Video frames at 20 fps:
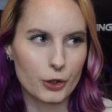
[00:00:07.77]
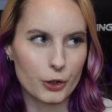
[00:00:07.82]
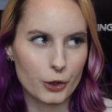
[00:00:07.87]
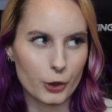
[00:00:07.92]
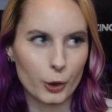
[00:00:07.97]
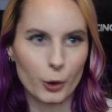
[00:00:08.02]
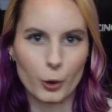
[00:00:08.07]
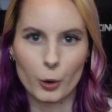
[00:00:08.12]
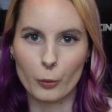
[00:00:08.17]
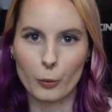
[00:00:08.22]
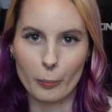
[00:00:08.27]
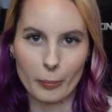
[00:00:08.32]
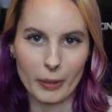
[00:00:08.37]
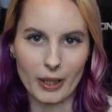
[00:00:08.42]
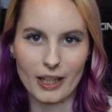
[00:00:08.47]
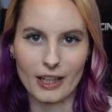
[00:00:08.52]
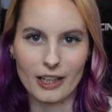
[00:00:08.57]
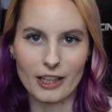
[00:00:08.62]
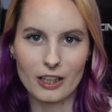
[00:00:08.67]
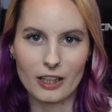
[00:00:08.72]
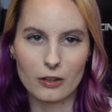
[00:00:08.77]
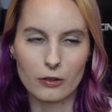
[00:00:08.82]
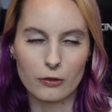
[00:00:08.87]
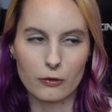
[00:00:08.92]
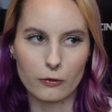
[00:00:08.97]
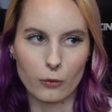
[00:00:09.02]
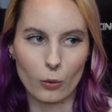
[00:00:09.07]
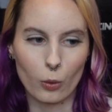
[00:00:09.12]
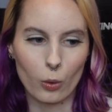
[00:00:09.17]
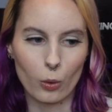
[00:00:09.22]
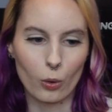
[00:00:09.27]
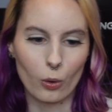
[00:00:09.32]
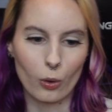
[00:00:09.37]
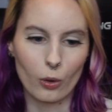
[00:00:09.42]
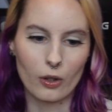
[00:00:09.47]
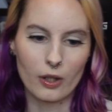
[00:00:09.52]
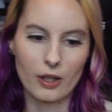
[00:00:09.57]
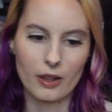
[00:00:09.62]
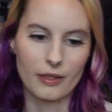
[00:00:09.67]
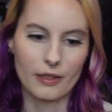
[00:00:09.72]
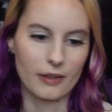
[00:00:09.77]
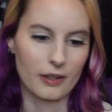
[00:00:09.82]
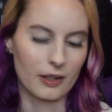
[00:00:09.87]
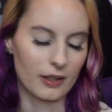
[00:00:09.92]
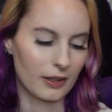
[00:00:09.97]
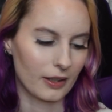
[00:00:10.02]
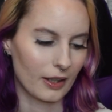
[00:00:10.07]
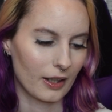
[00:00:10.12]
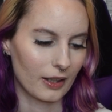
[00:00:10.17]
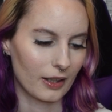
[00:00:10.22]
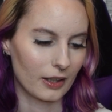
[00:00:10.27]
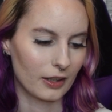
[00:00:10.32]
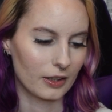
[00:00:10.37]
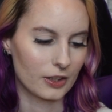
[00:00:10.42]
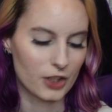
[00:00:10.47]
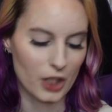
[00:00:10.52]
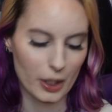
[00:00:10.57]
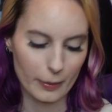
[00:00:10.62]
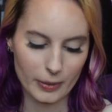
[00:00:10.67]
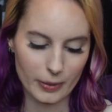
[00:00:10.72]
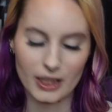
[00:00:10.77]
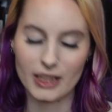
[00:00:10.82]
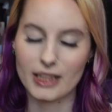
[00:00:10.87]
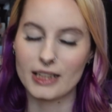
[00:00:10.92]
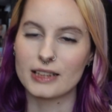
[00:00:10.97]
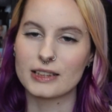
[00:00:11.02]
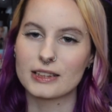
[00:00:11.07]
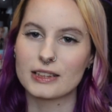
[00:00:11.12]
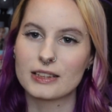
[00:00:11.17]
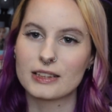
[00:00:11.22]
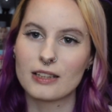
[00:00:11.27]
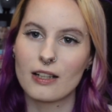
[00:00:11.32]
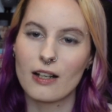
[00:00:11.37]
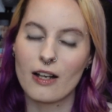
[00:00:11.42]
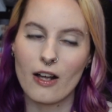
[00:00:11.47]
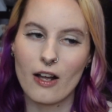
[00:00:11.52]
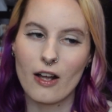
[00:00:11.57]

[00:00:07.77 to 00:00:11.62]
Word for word: to be for the uh, Japanese